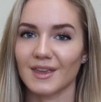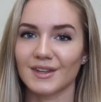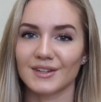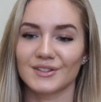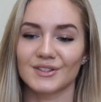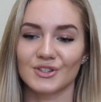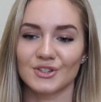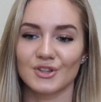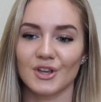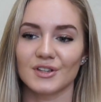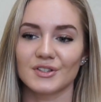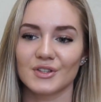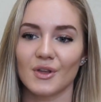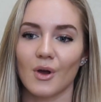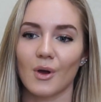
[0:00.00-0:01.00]
It is
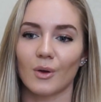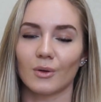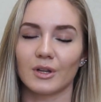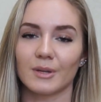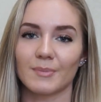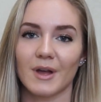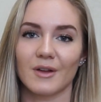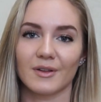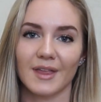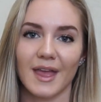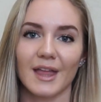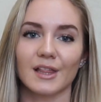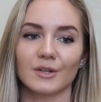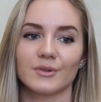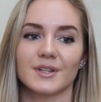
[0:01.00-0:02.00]
just all about
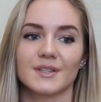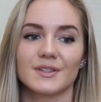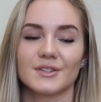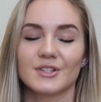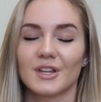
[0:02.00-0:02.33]
calories.